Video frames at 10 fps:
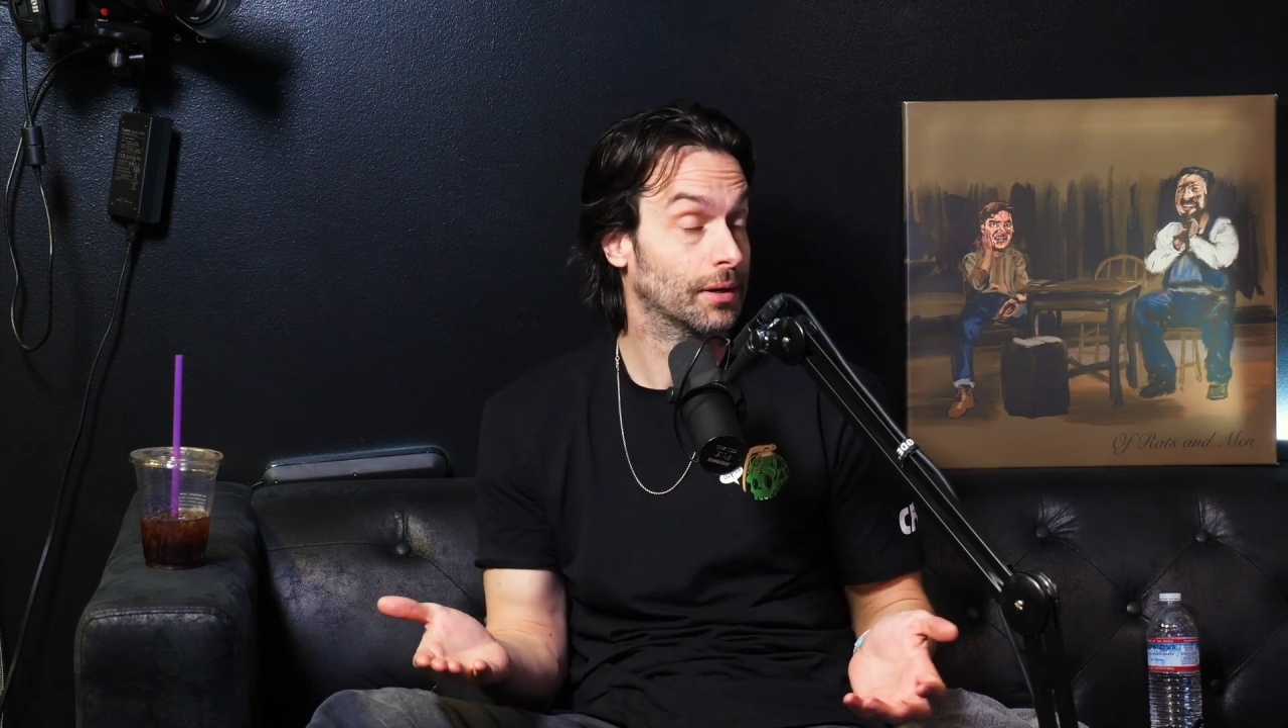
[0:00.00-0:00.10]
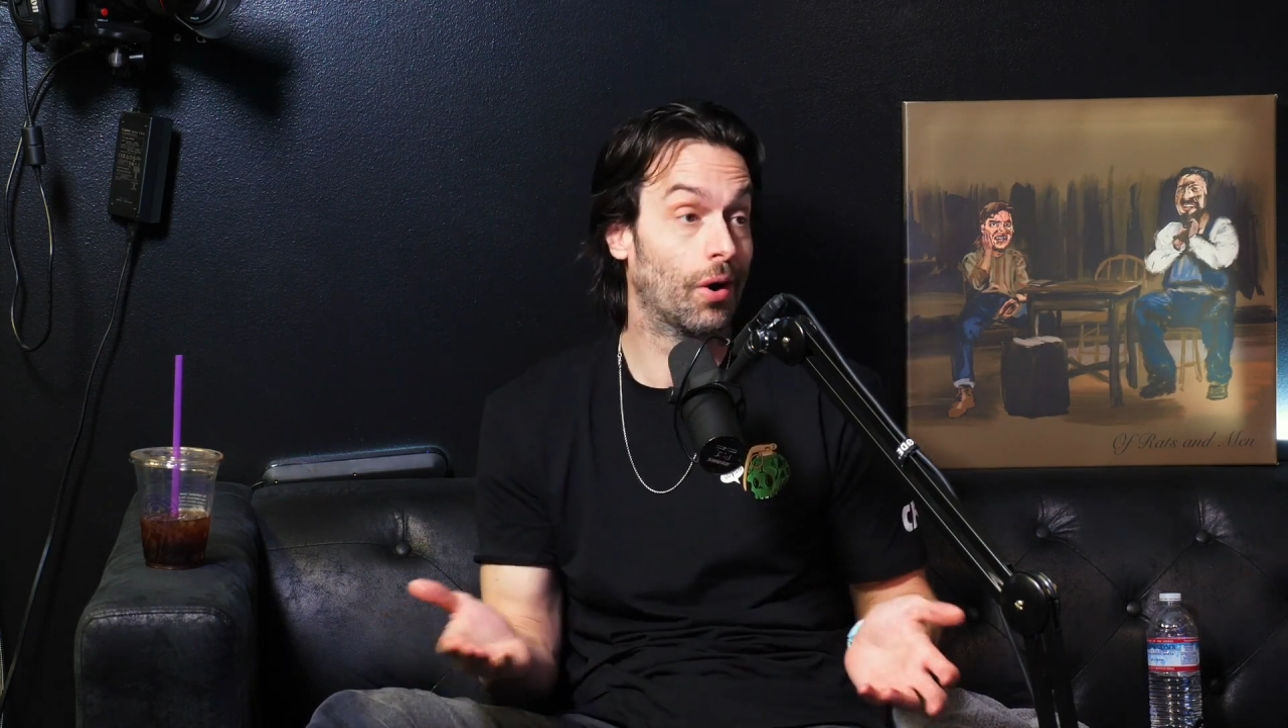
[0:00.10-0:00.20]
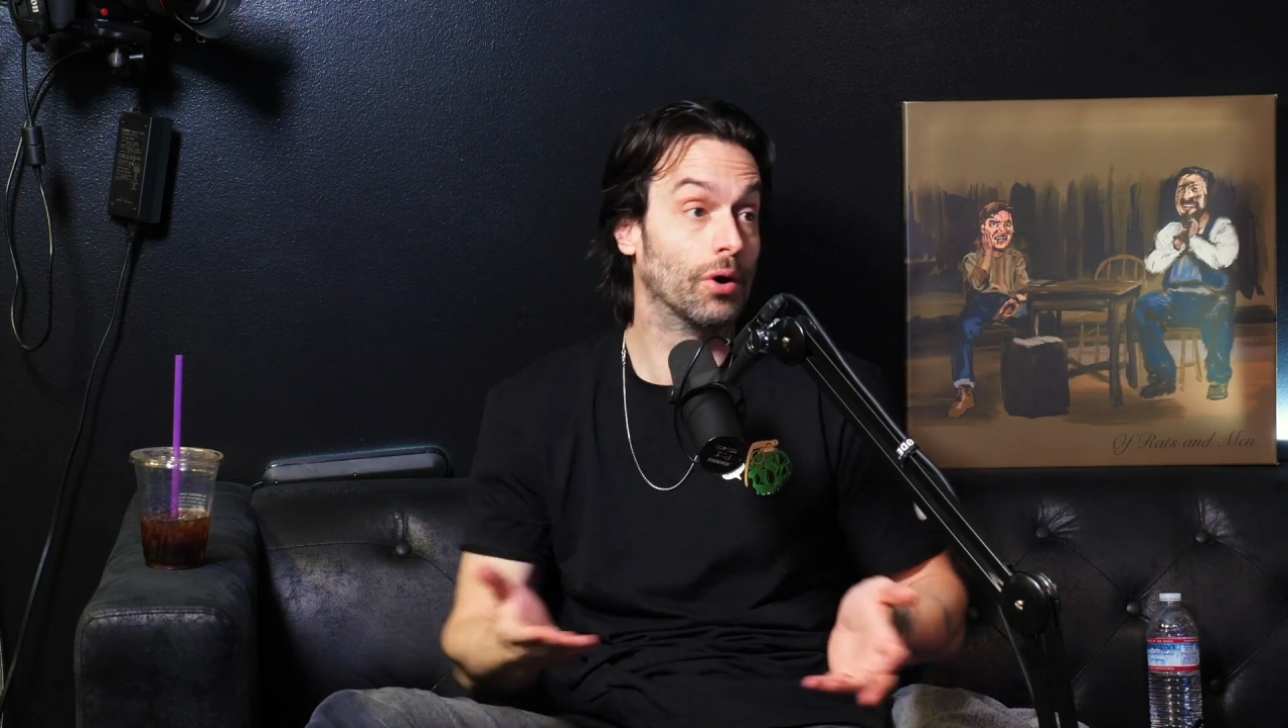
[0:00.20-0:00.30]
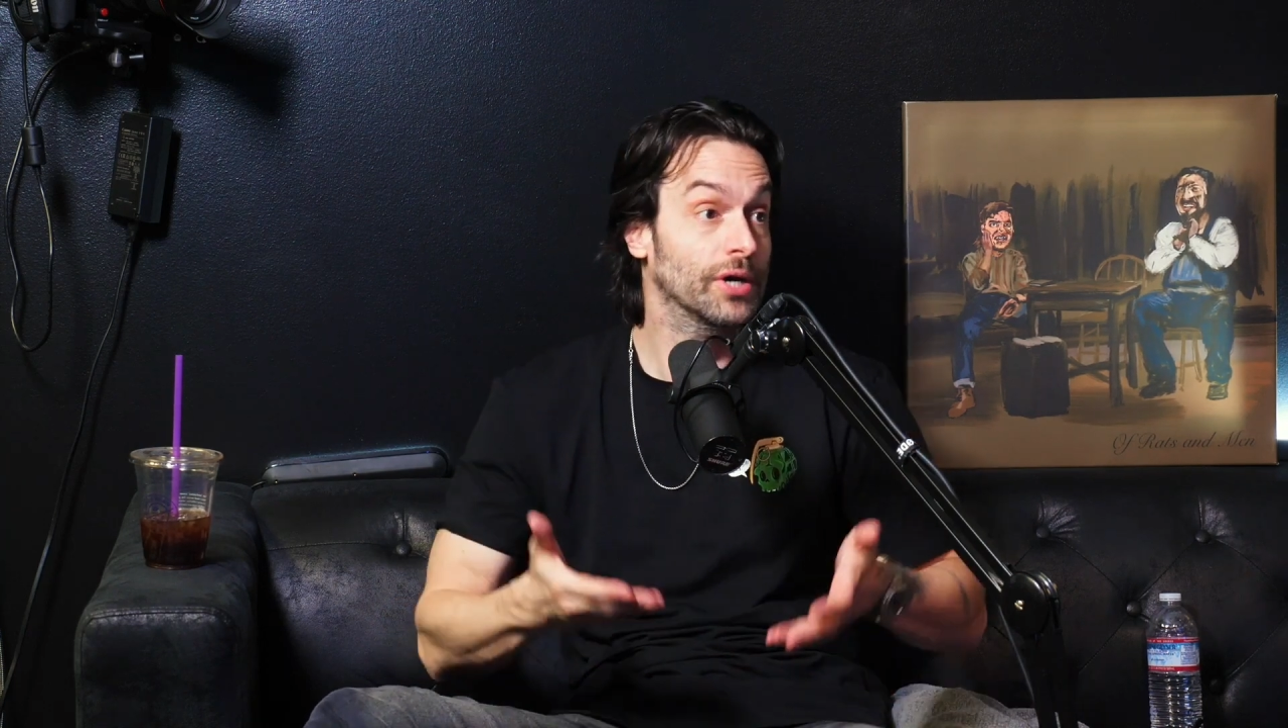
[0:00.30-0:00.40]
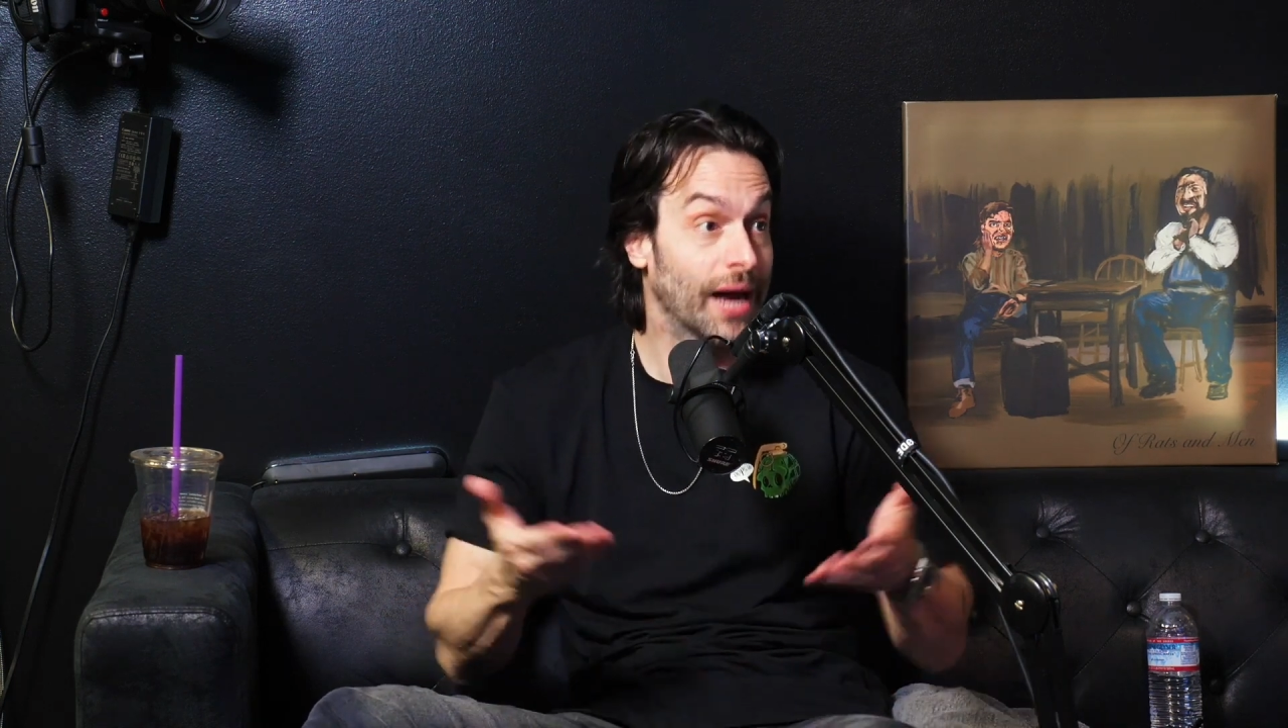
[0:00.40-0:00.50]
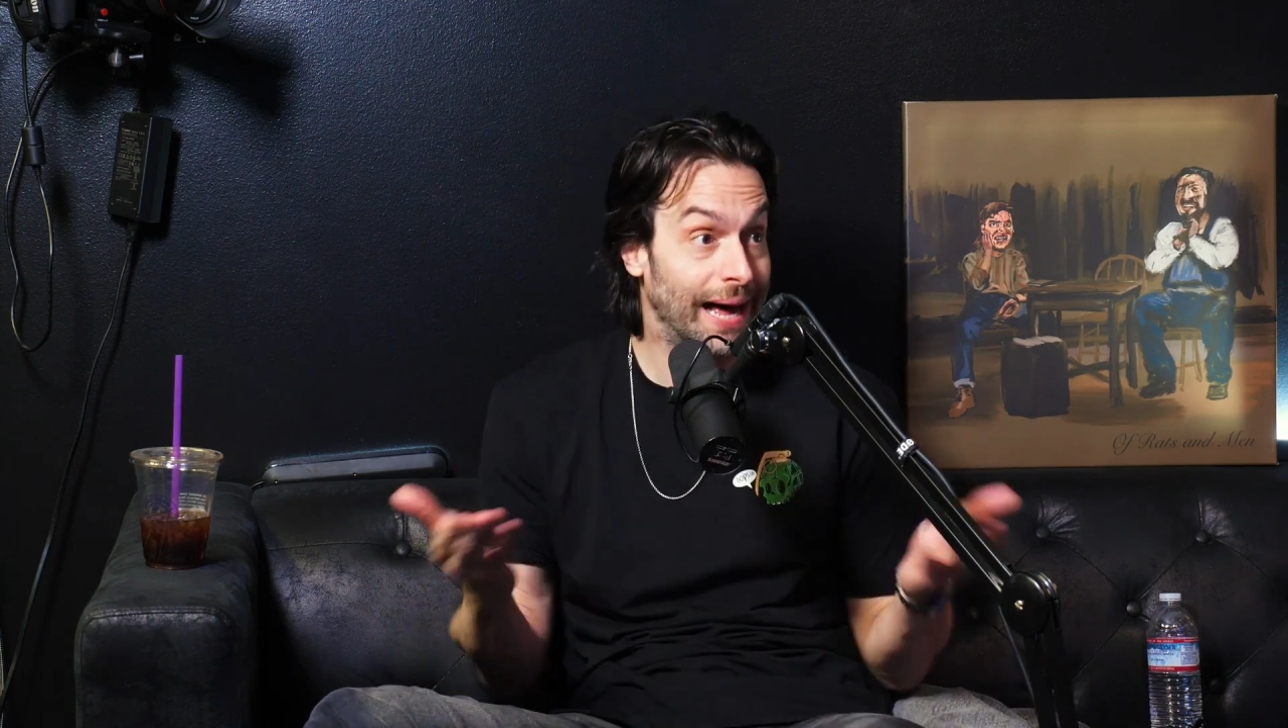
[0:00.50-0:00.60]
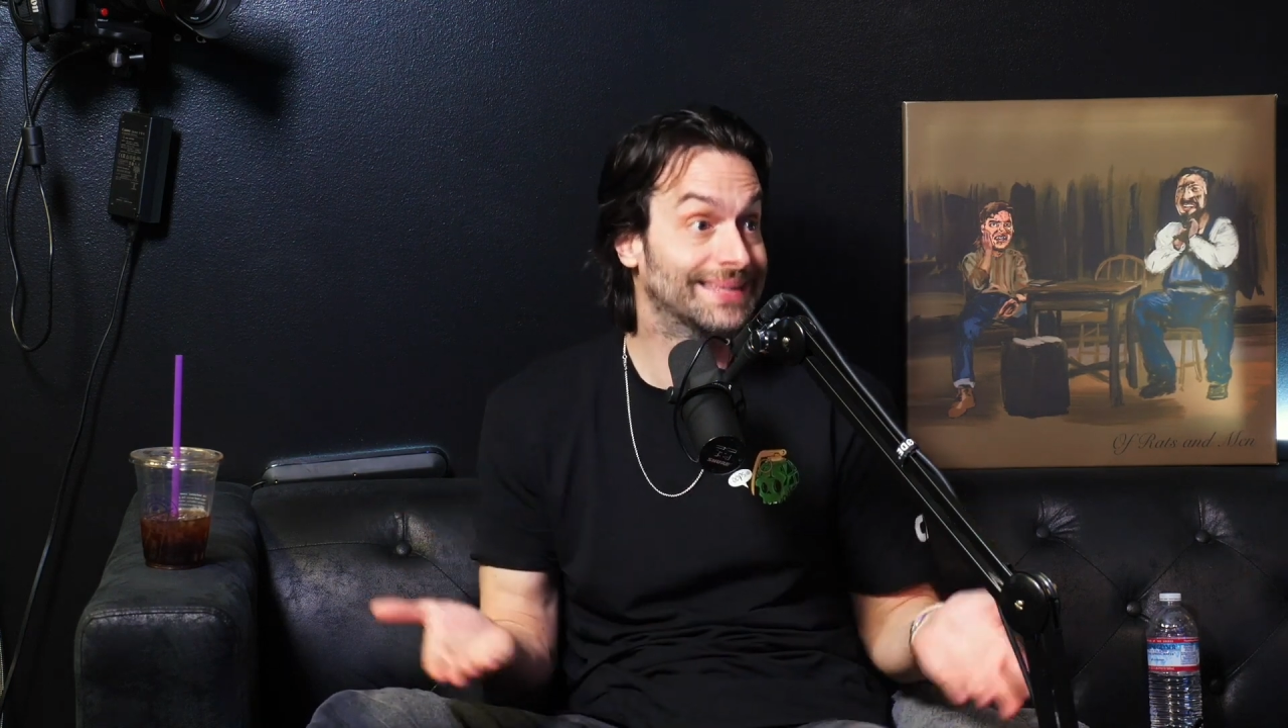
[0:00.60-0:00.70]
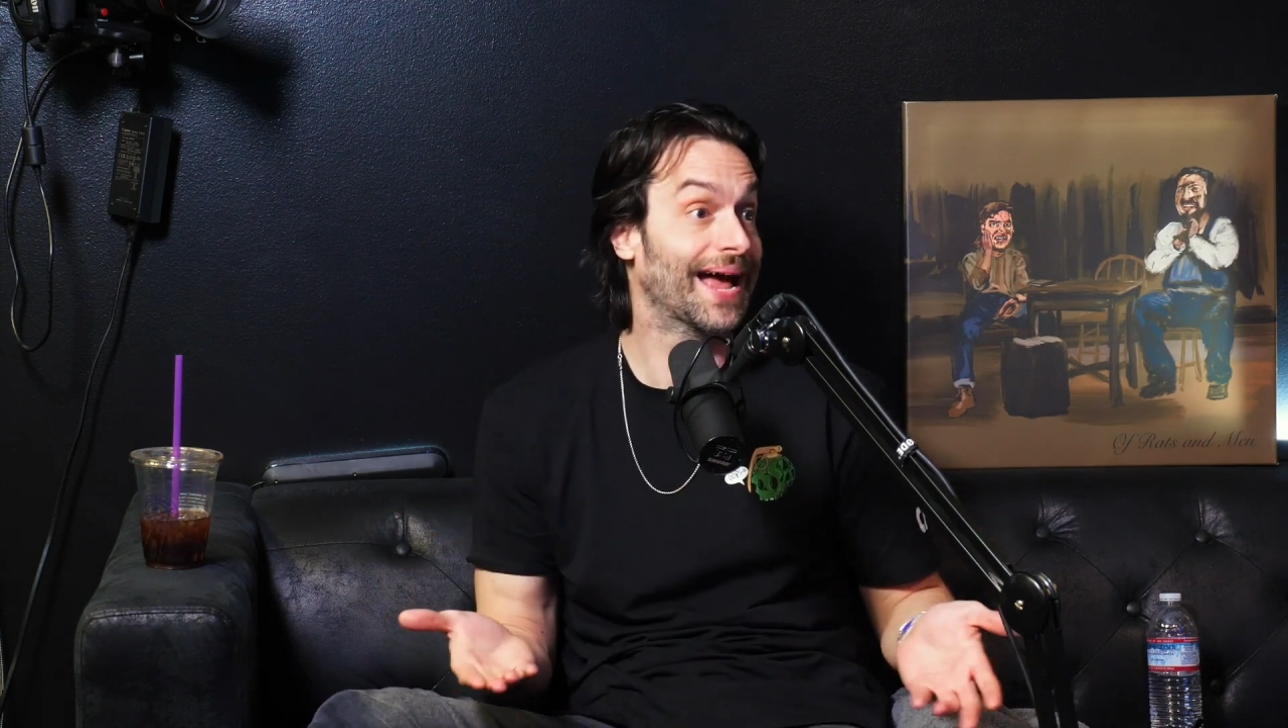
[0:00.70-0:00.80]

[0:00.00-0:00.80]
are not